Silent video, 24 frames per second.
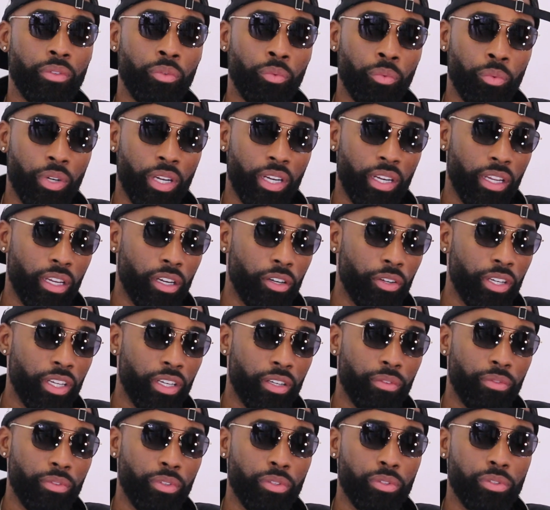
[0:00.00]
radio
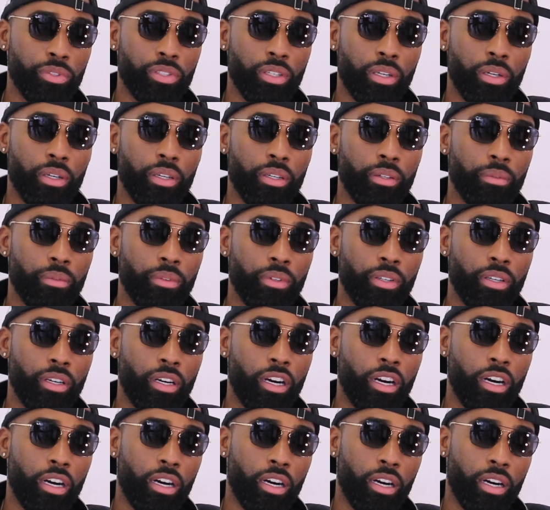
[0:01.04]
interviews are
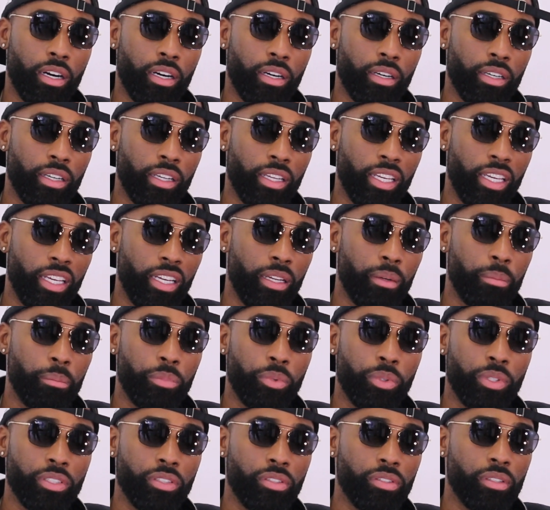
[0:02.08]
getting
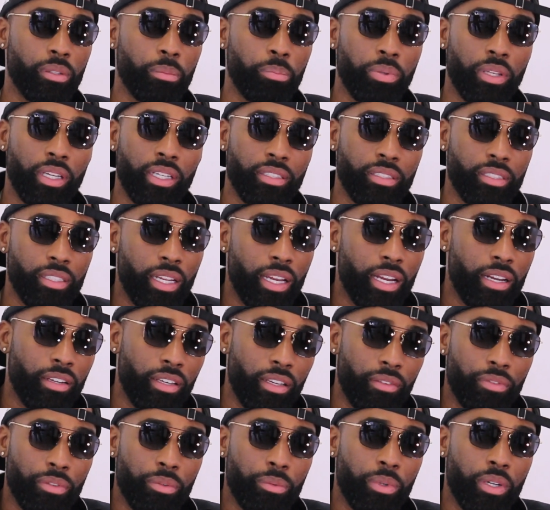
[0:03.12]
more to the place now,
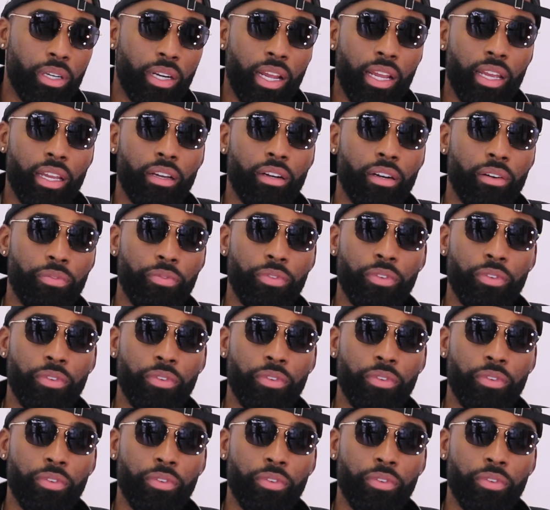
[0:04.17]
even where they are